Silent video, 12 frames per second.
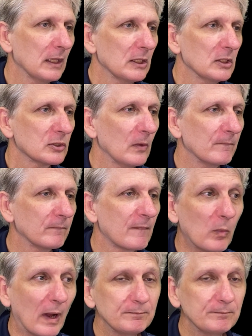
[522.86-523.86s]
So
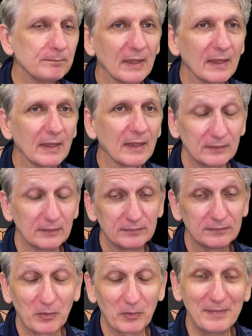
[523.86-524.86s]
the
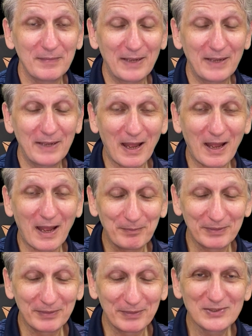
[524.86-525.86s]
final one
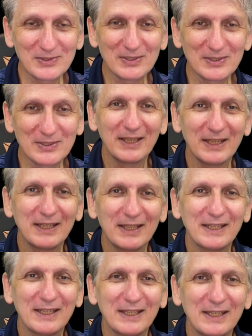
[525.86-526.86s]
final one of the
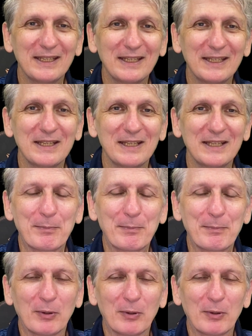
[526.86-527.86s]
major companies is
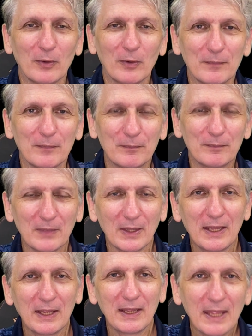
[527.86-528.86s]
Apple.
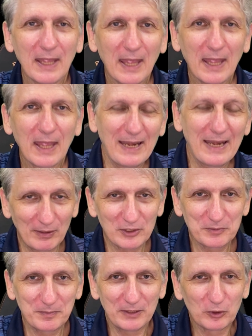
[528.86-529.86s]
And Apple has been
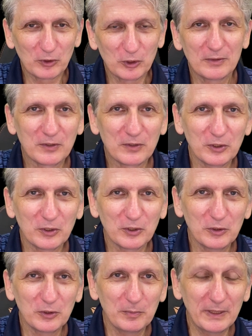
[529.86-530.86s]
rumored to be
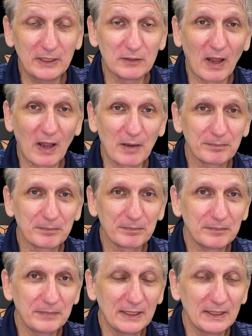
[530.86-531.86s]
developing some
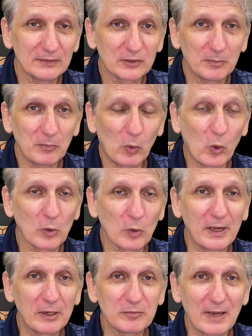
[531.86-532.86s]
augmented reality
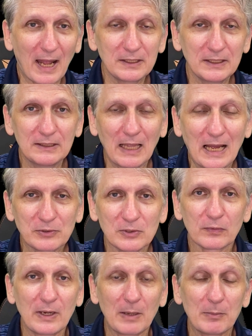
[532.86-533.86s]
glasses for a number of
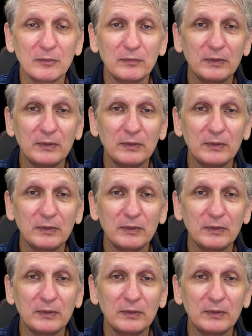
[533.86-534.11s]
years now.